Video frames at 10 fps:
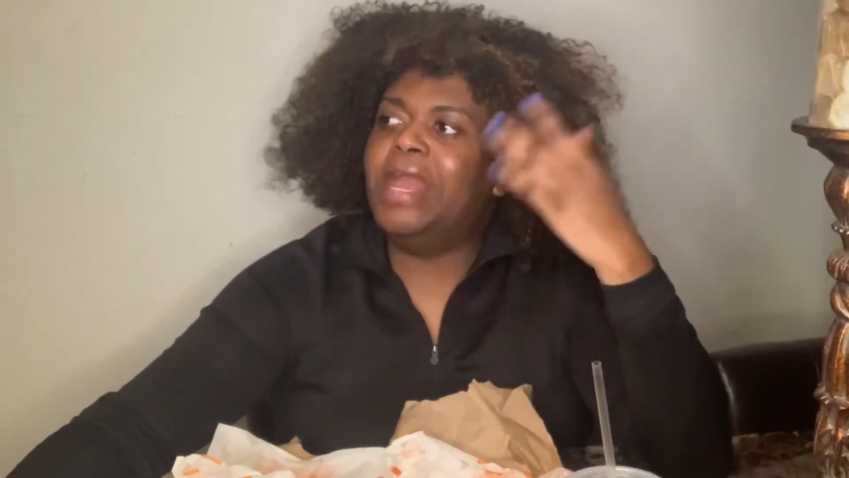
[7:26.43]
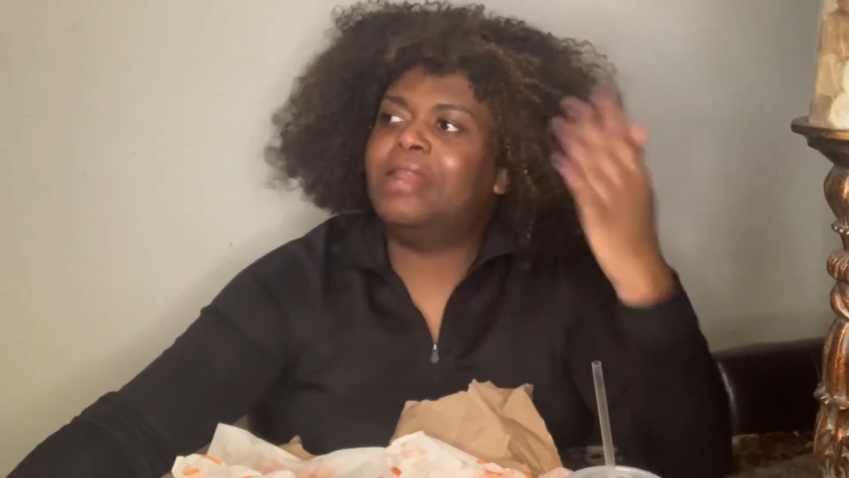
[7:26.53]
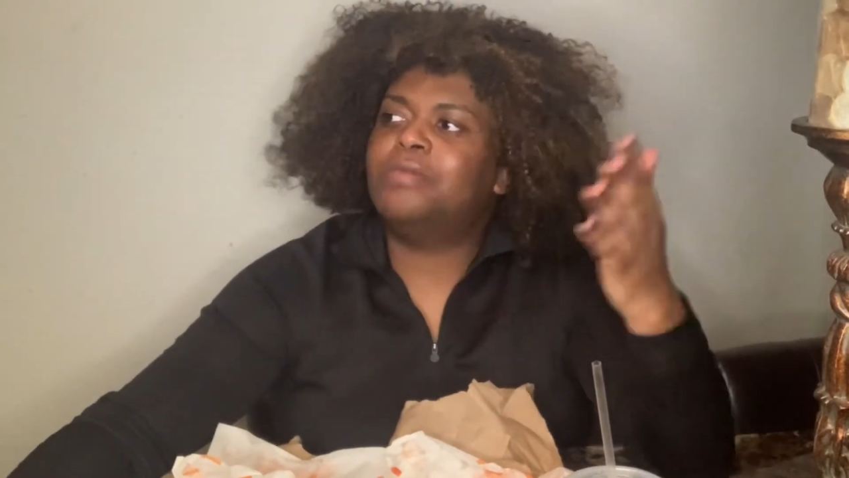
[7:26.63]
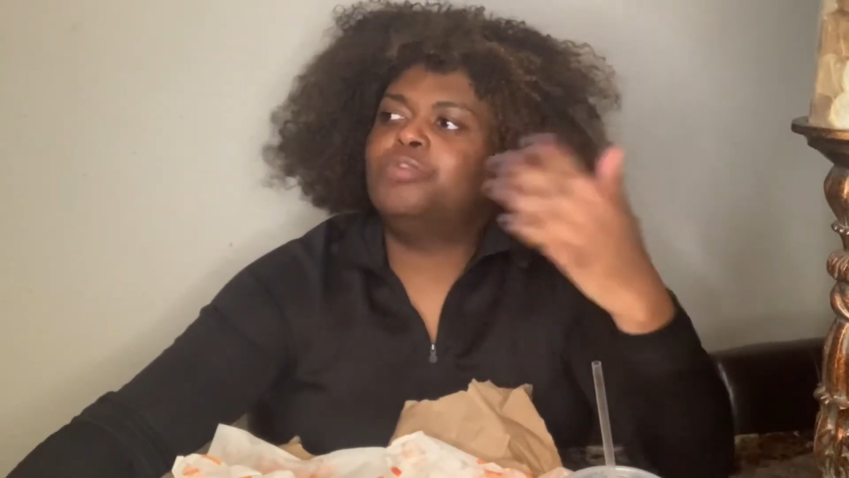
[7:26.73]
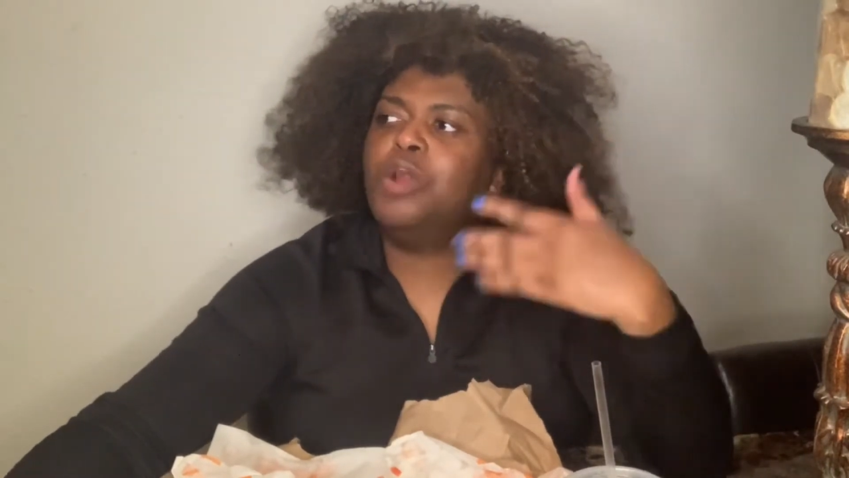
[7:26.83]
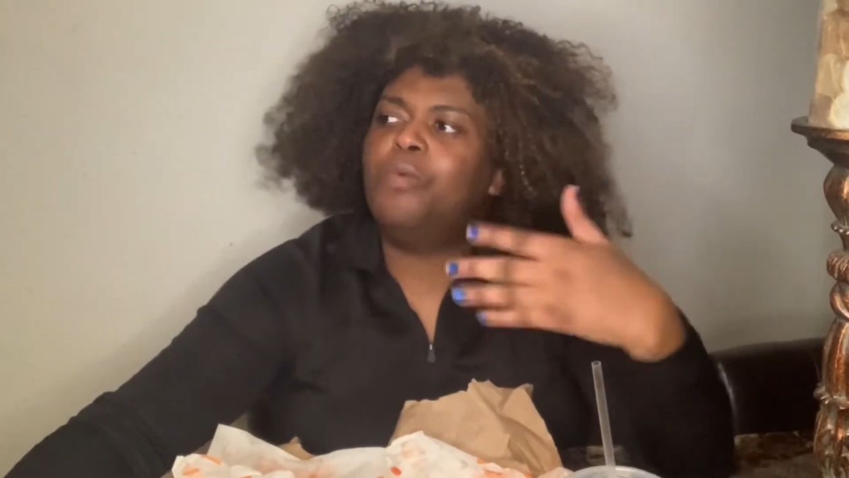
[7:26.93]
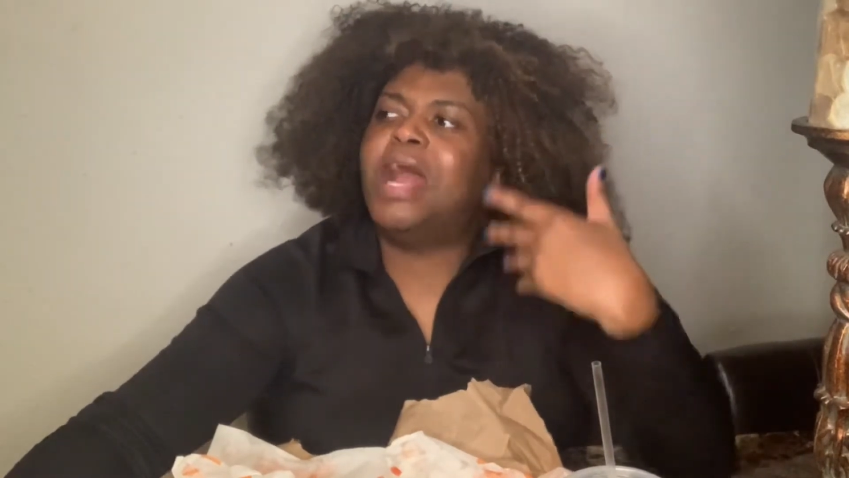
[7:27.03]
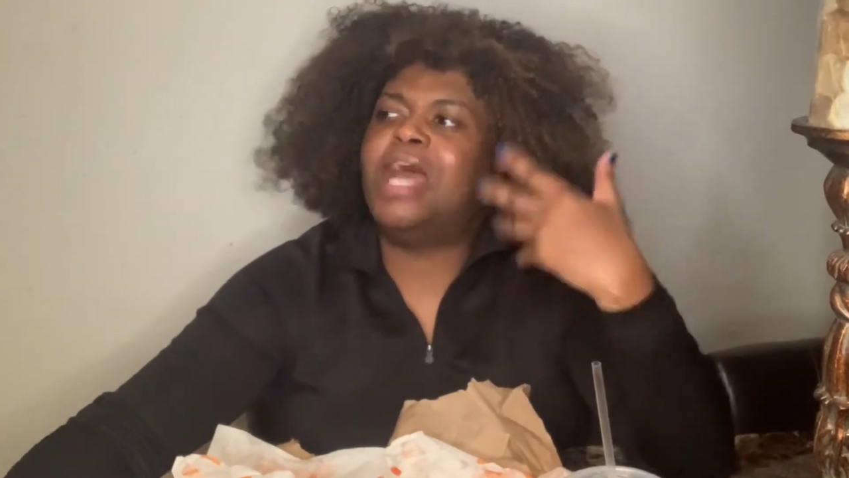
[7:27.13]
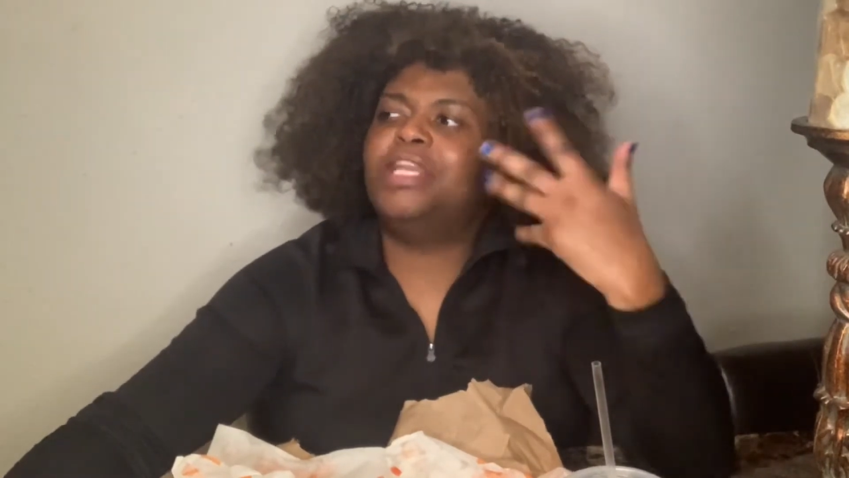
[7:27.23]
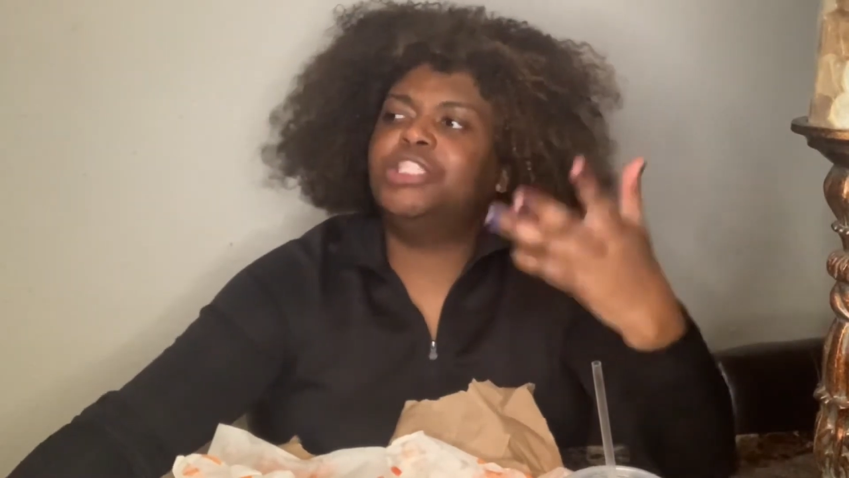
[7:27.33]
you know, when
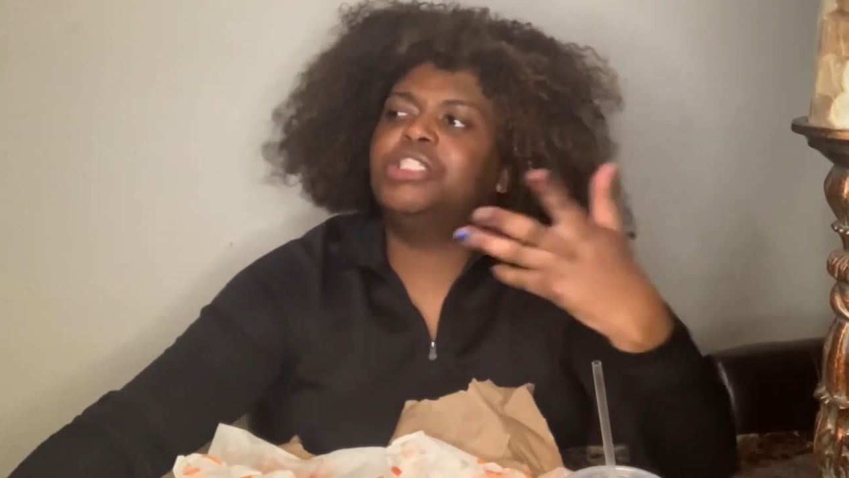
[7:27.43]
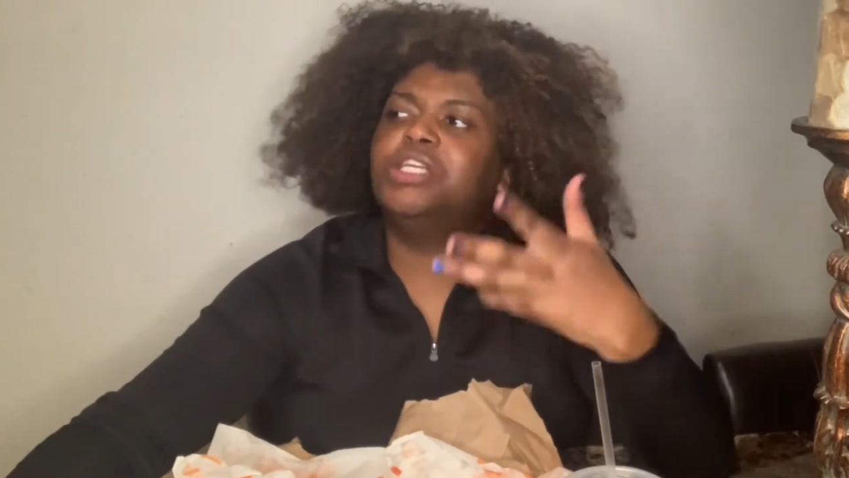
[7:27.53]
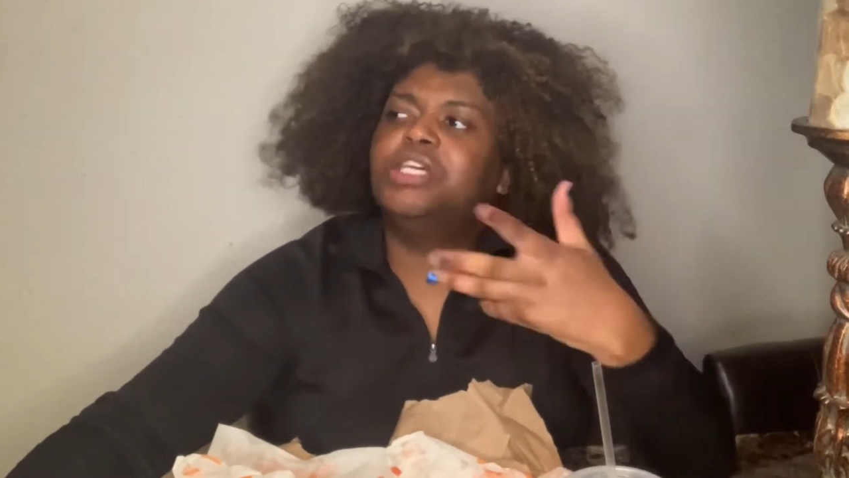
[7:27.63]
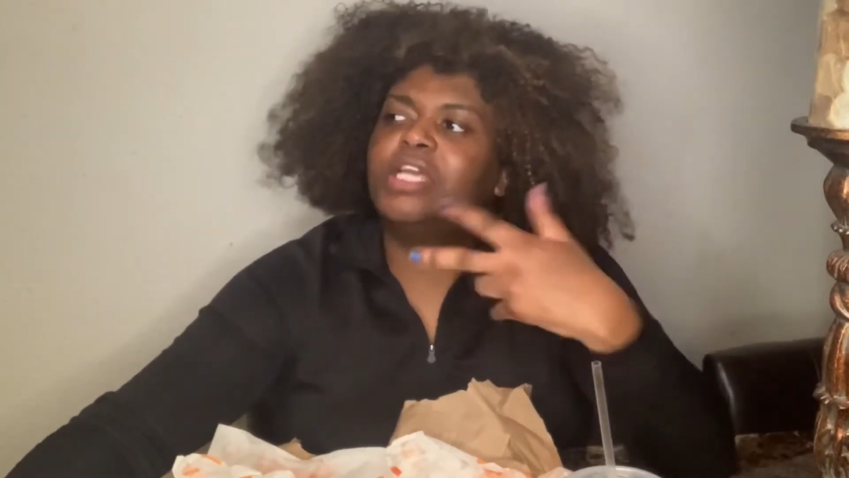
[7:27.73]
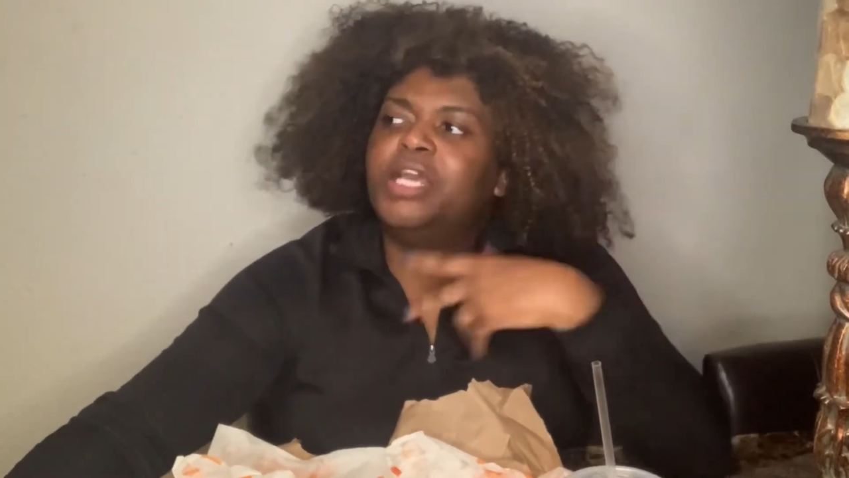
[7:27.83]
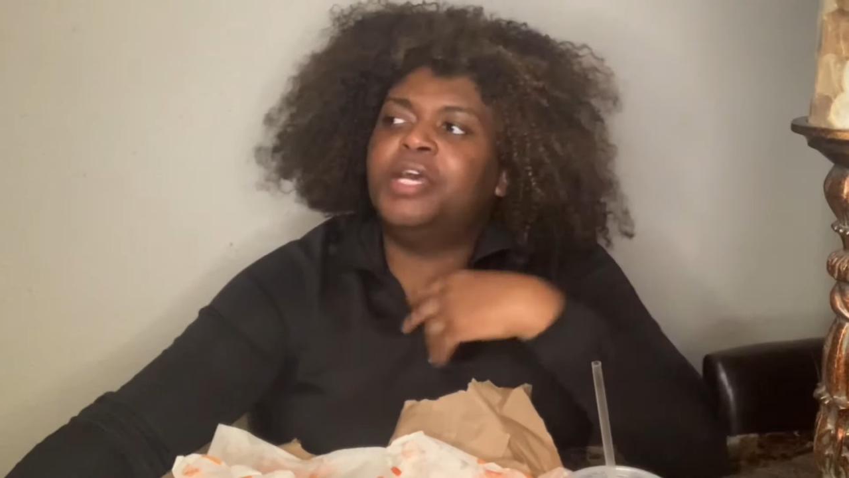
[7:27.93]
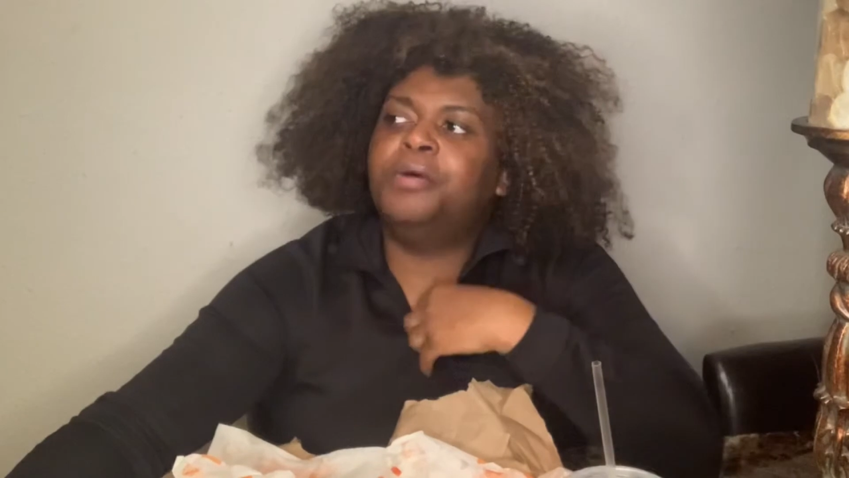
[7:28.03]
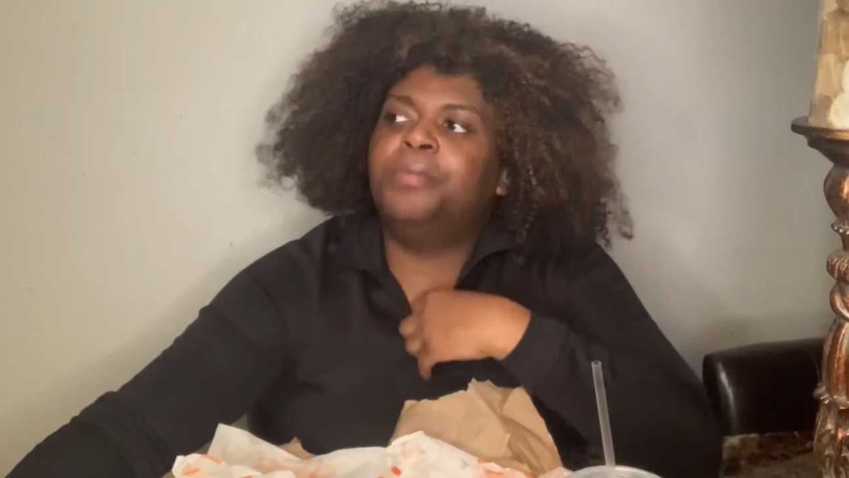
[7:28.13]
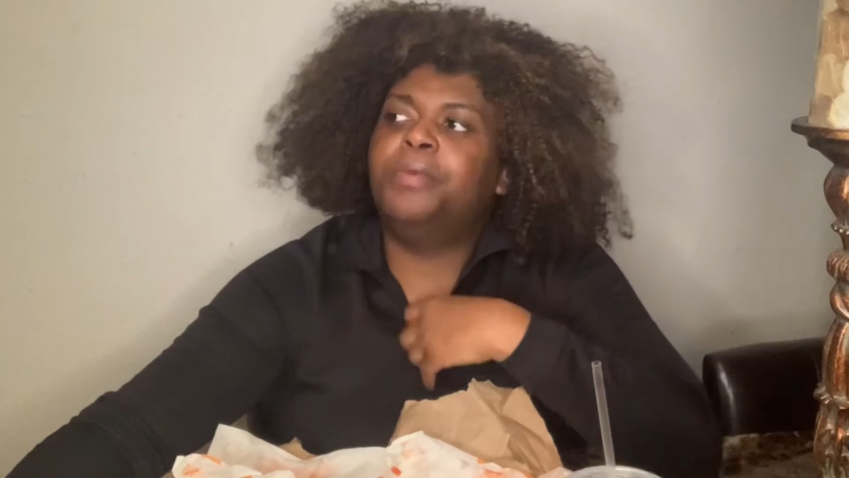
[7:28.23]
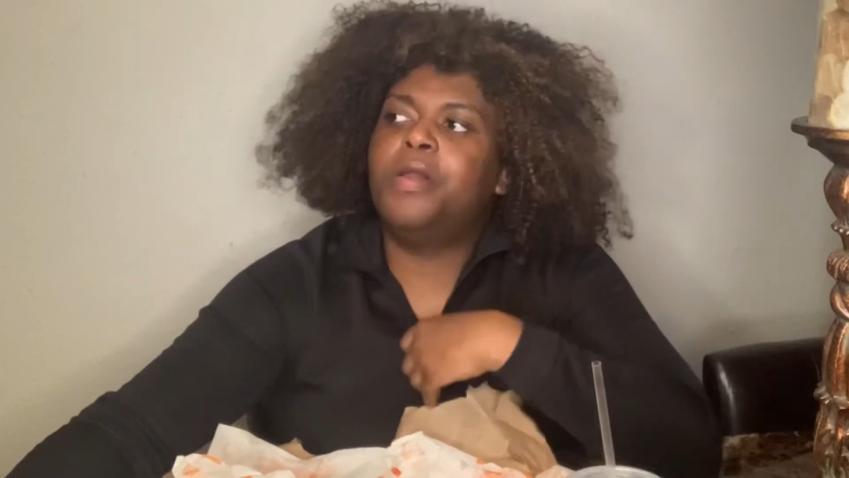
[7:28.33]
I initially look at
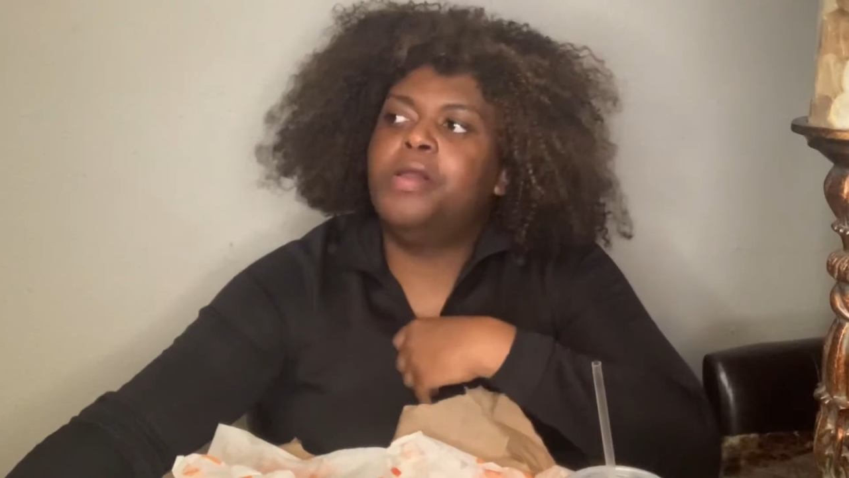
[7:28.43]
him,